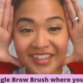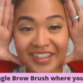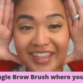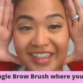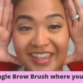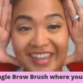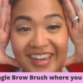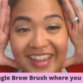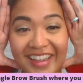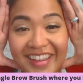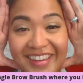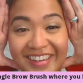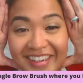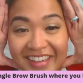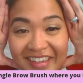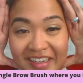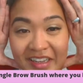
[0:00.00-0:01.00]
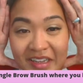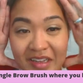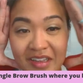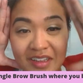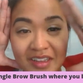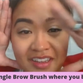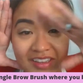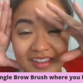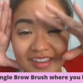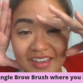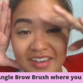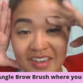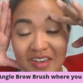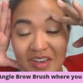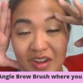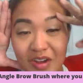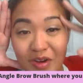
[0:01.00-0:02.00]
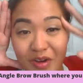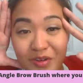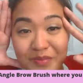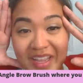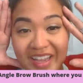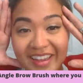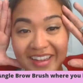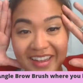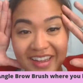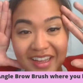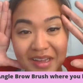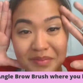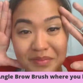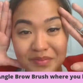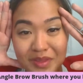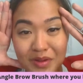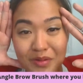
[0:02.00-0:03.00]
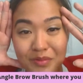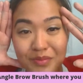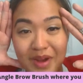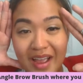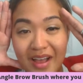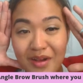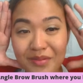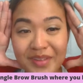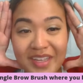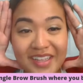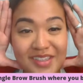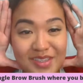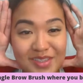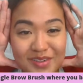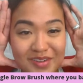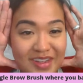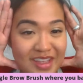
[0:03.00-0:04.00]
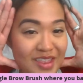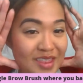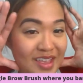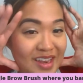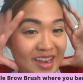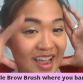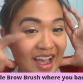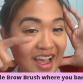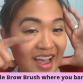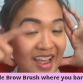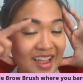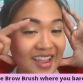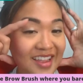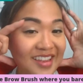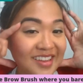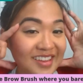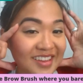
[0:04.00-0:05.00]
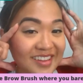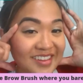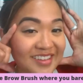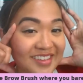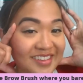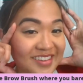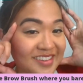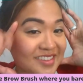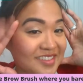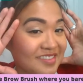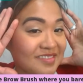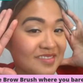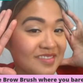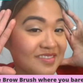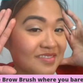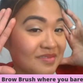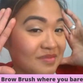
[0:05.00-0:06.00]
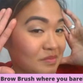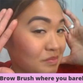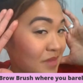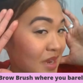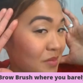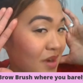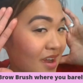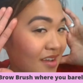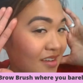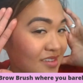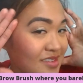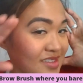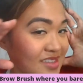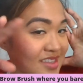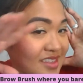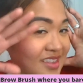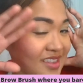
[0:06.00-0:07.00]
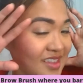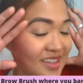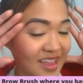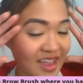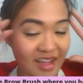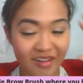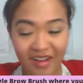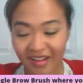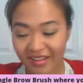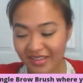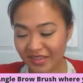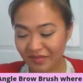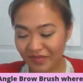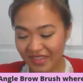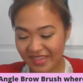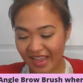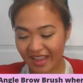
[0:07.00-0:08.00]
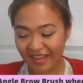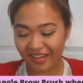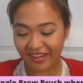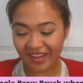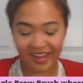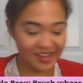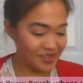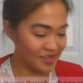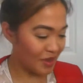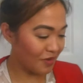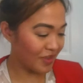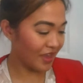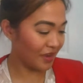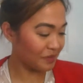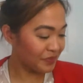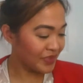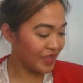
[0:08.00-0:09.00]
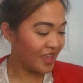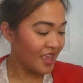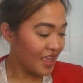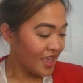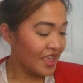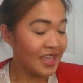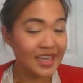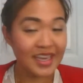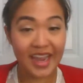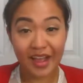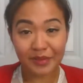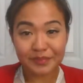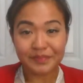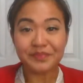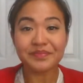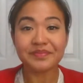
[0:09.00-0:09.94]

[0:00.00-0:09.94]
Look at it. No makeup, no brow pencil, and then my brows. How awesome is that, you guys? Okay, now,